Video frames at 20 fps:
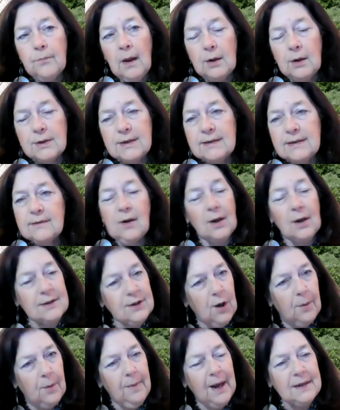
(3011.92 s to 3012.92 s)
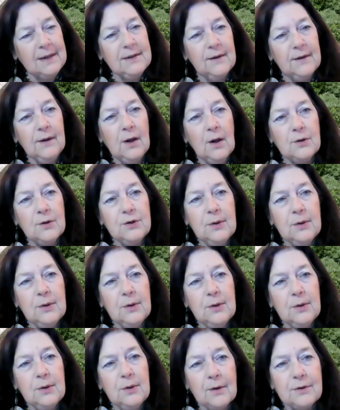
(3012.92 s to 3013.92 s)
Let's, let's go back to the
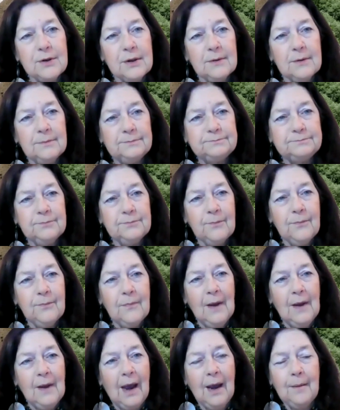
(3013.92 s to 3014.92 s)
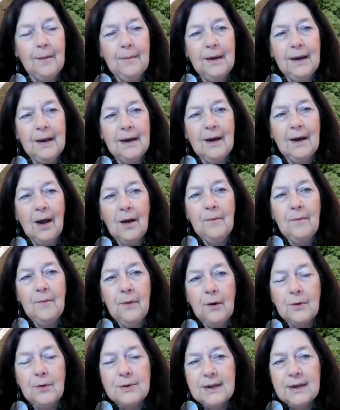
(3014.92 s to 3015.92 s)
marrows. I mean, of
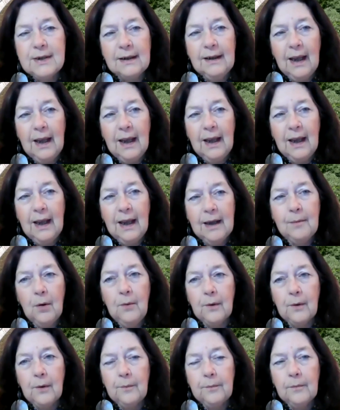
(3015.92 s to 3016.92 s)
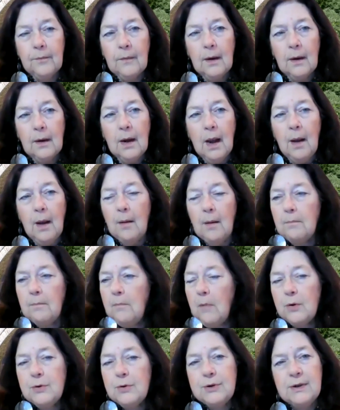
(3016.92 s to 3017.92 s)
those that came over,
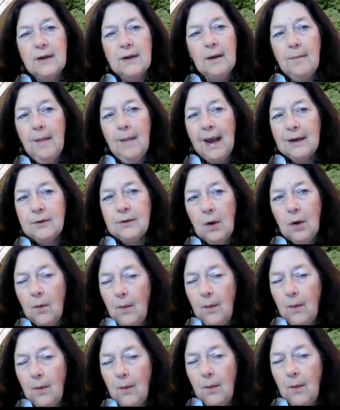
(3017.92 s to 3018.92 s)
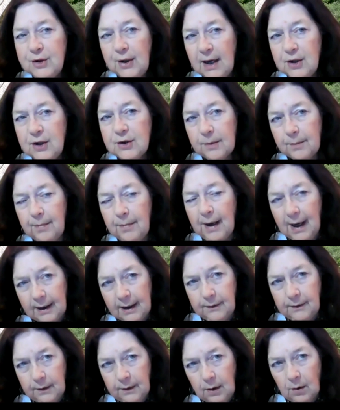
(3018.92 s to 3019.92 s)
most of them had no education back
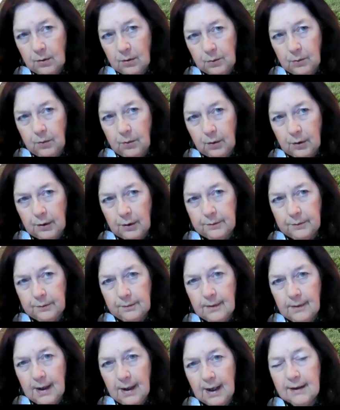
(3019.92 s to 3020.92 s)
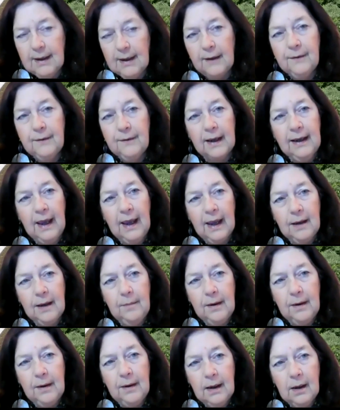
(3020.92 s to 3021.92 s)
in the old world. And yet they
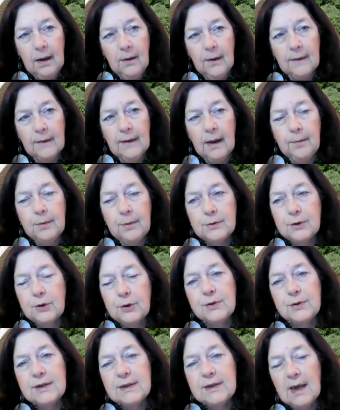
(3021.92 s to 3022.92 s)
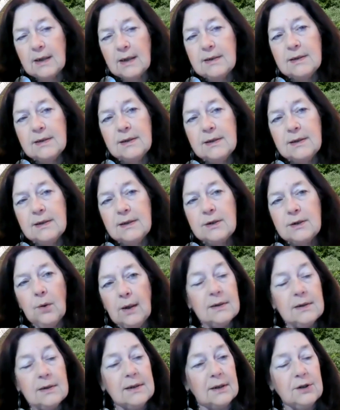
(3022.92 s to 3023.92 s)
came here and they produced sons,
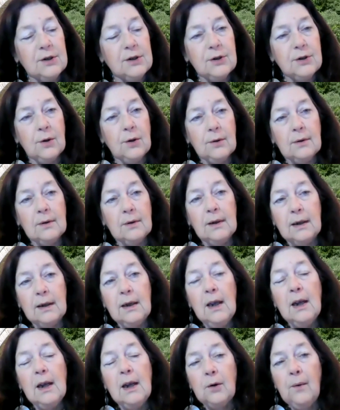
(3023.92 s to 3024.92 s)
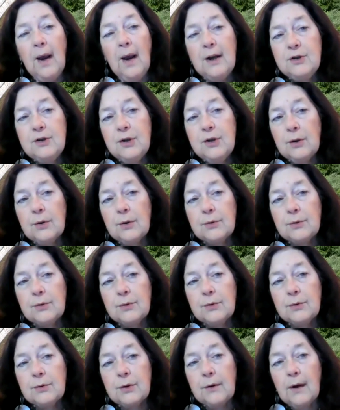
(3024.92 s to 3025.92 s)
daughters, and certainly
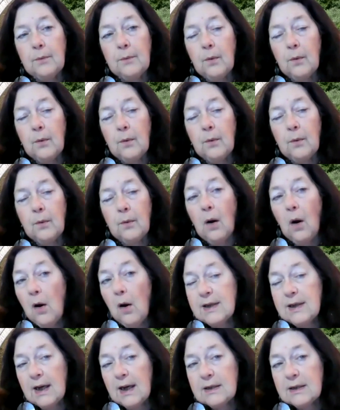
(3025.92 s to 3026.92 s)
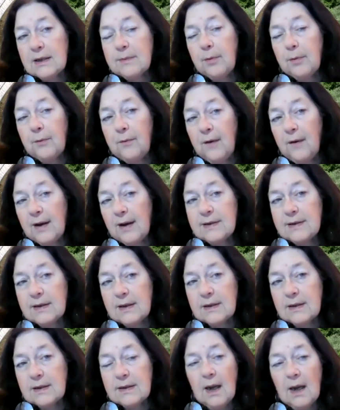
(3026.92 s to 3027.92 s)
grandchildren that were architects,
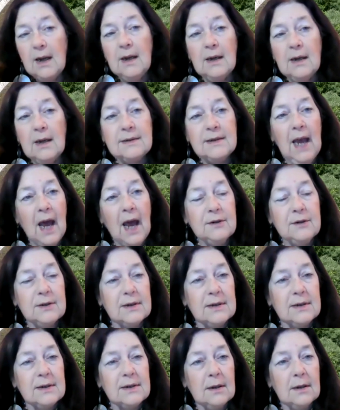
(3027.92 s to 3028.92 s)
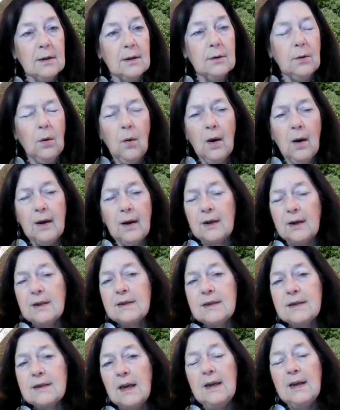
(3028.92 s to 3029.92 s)
professors, doctors,
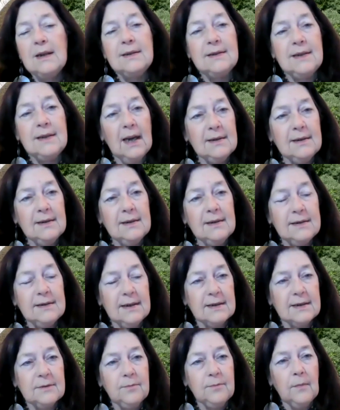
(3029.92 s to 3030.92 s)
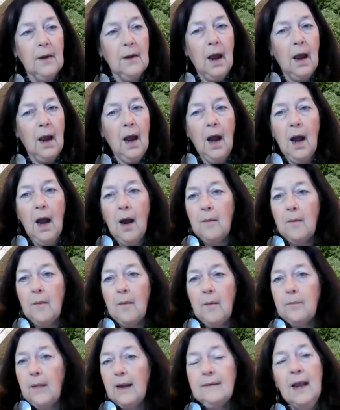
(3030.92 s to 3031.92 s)
lawyers, dentists, um,
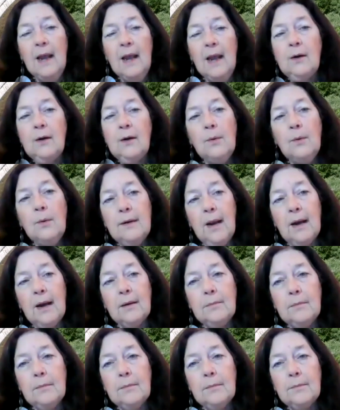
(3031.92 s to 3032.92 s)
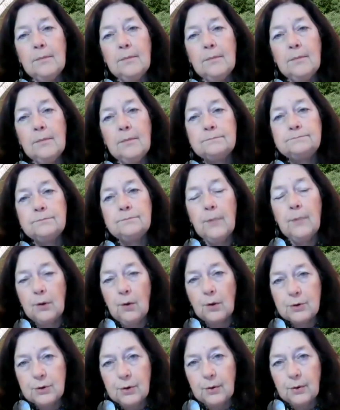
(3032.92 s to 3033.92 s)
and not only the men, but
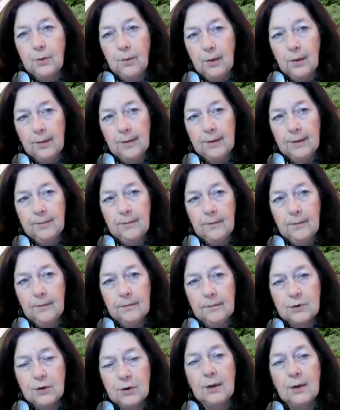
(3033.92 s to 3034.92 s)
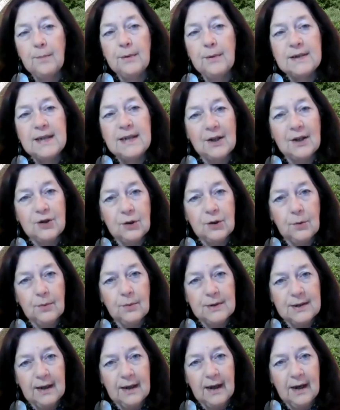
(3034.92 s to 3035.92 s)
also the women. So the potential
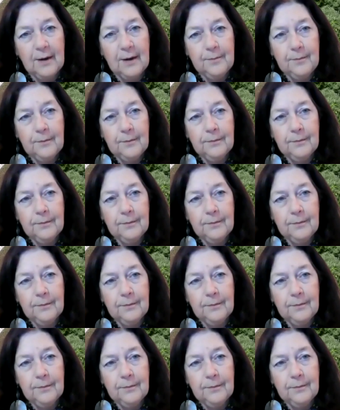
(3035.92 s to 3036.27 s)
was there.